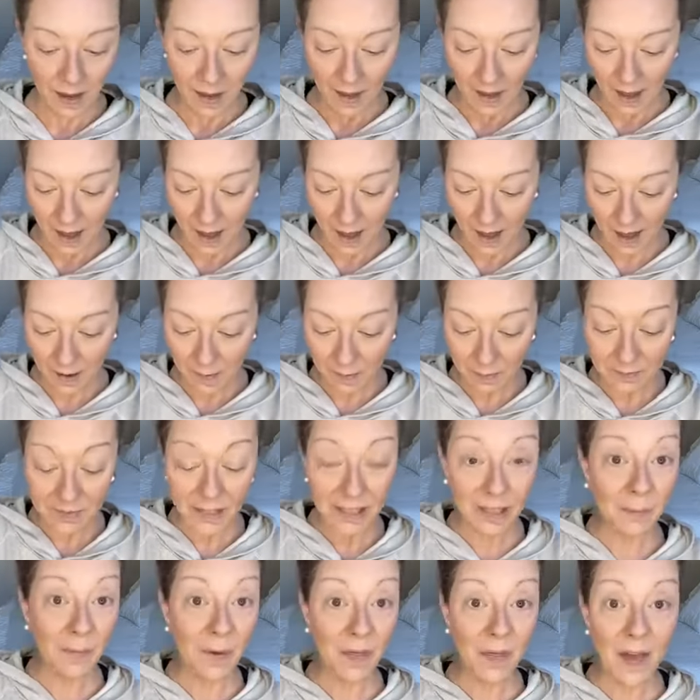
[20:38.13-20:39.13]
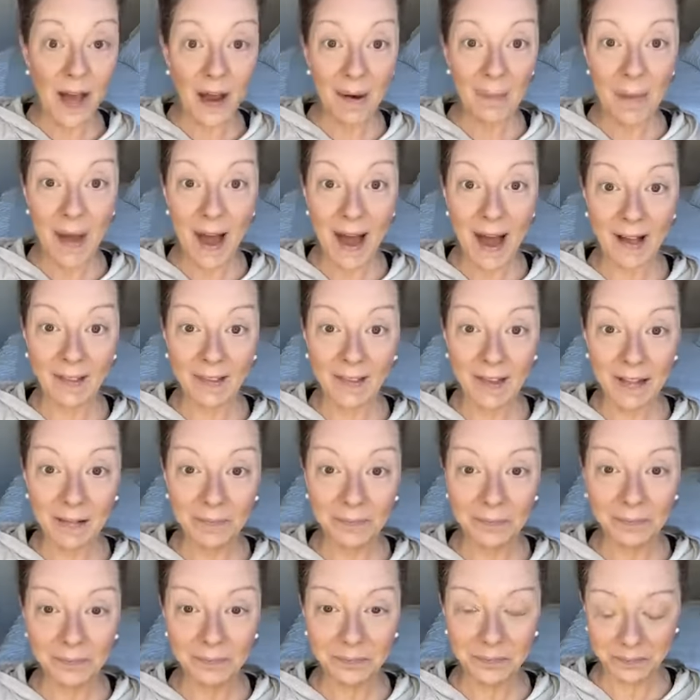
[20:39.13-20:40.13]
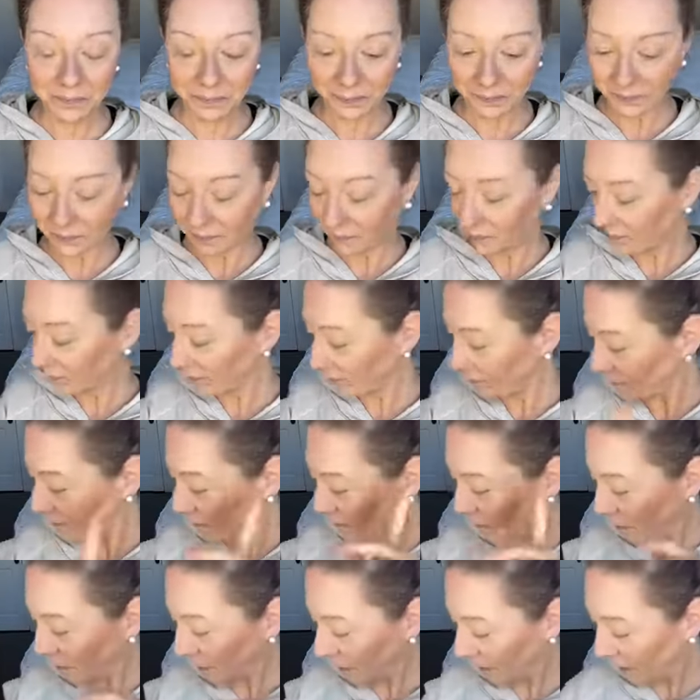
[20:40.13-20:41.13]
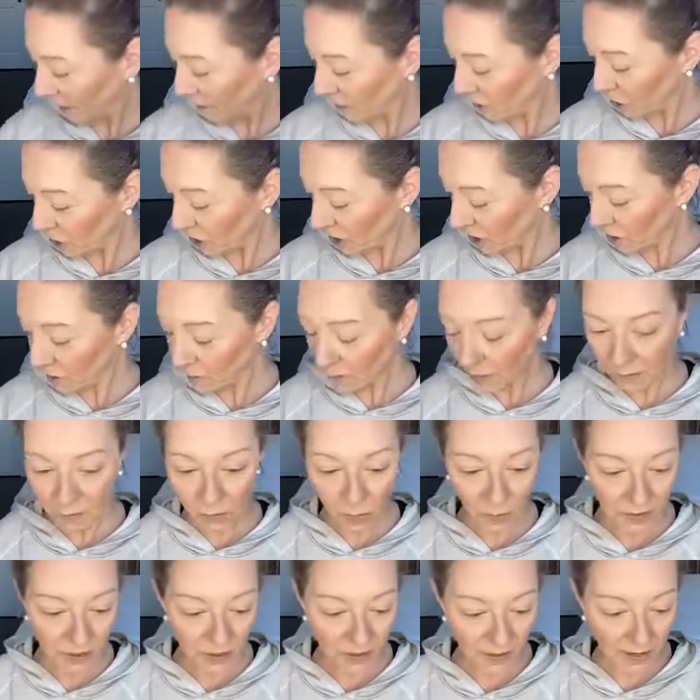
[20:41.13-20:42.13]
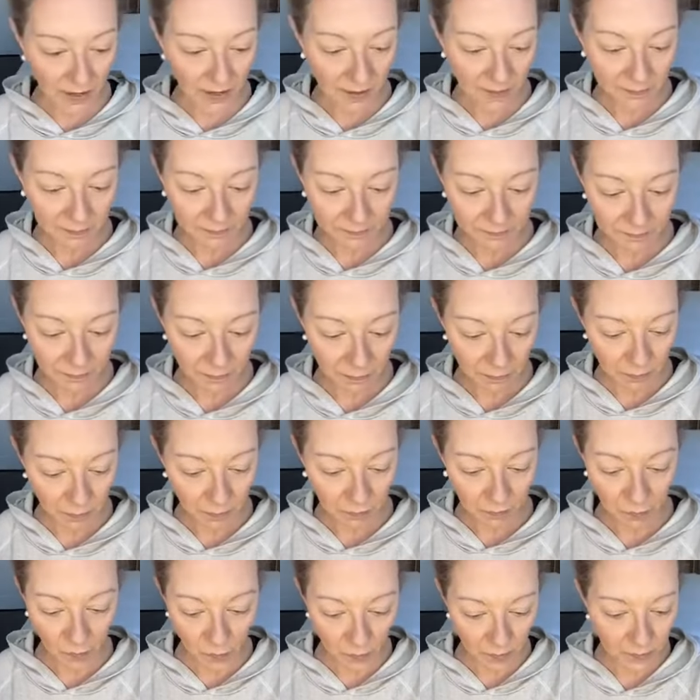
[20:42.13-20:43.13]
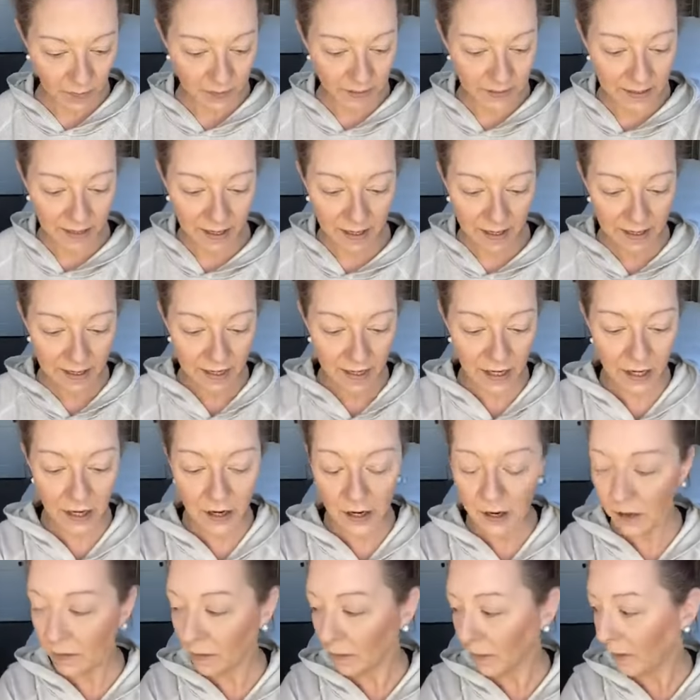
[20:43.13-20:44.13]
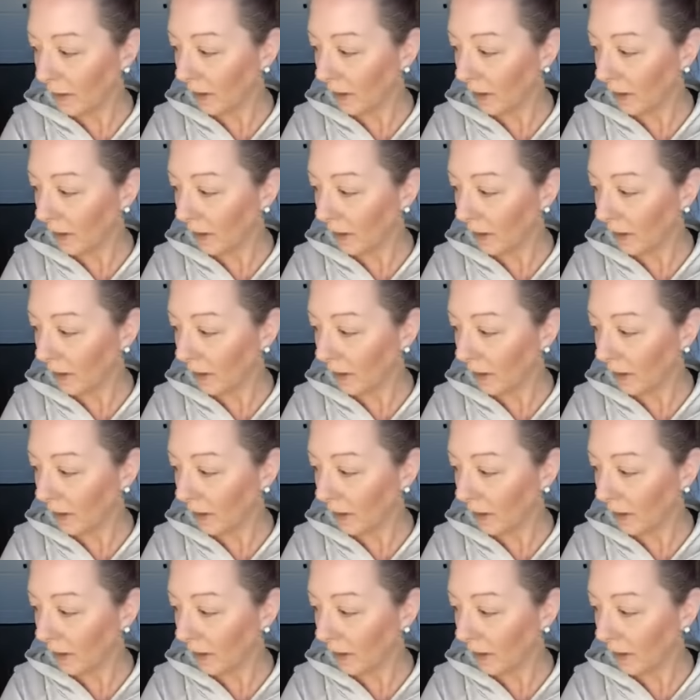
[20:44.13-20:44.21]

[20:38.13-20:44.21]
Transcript: I'm done with that palette, but let me show you one more thing before we're done here.